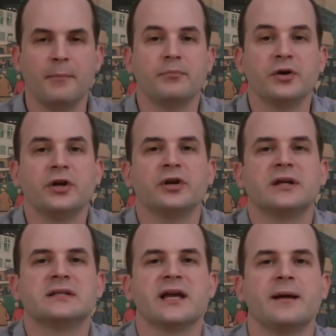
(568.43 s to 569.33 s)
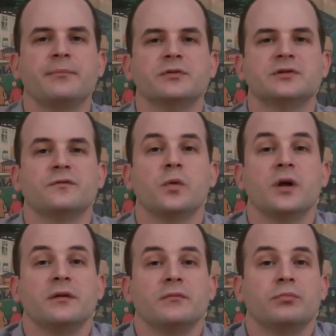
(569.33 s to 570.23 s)
Pretty good examples of
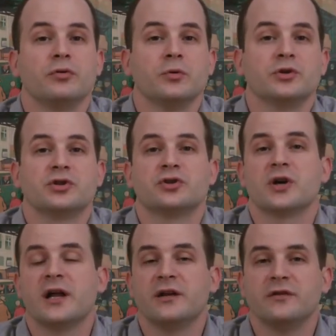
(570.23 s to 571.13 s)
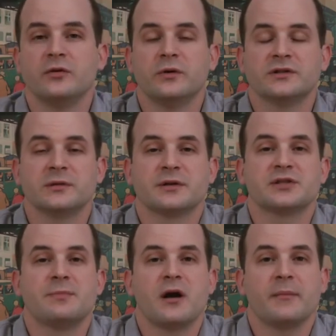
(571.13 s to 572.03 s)
what brewers are trying to do and some
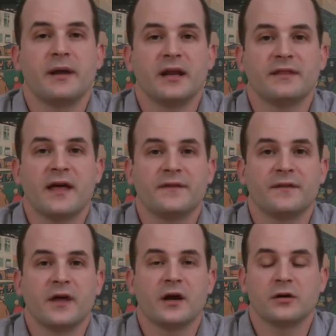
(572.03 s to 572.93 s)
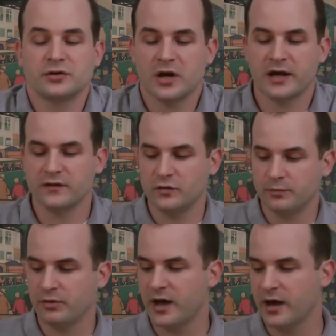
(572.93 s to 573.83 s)
experimenting that they're trying to
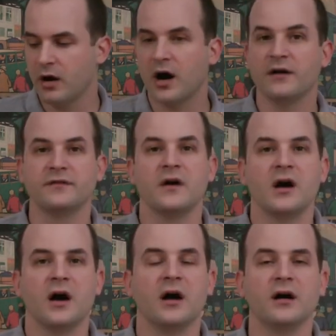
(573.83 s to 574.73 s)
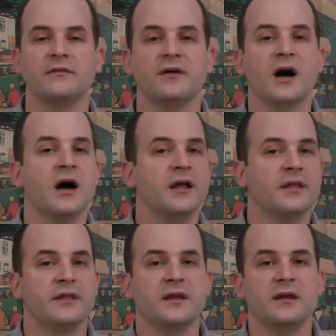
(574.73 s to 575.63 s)
play off of
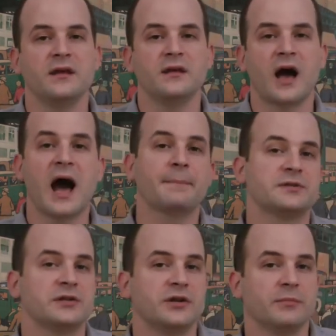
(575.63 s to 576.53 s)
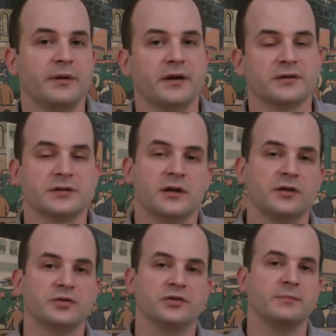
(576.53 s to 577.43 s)
the hops in their beers.
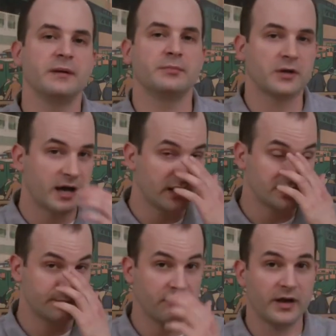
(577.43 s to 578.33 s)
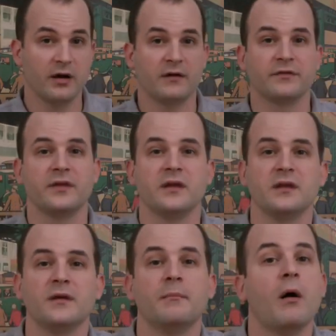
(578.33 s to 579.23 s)
Usually people kind of just play off
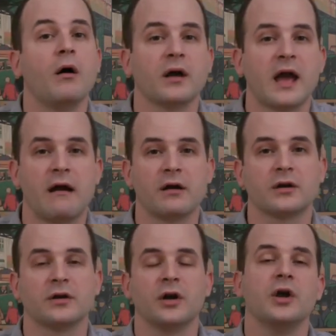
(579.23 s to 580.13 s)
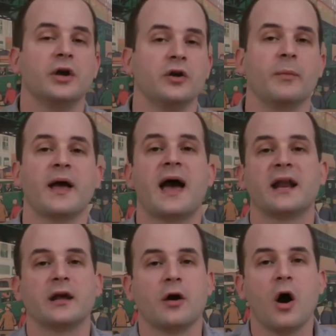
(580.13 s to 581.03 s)
the malt character, by
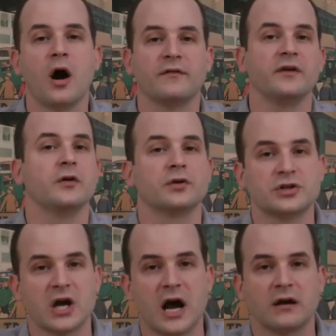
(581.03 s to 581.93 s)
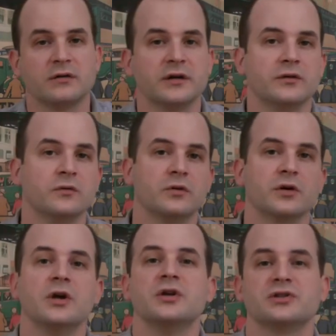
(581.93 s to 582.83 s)
adding coffee or chocolate
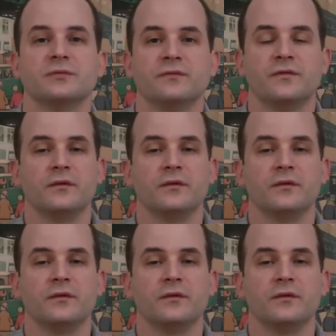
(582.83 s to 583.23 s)
or some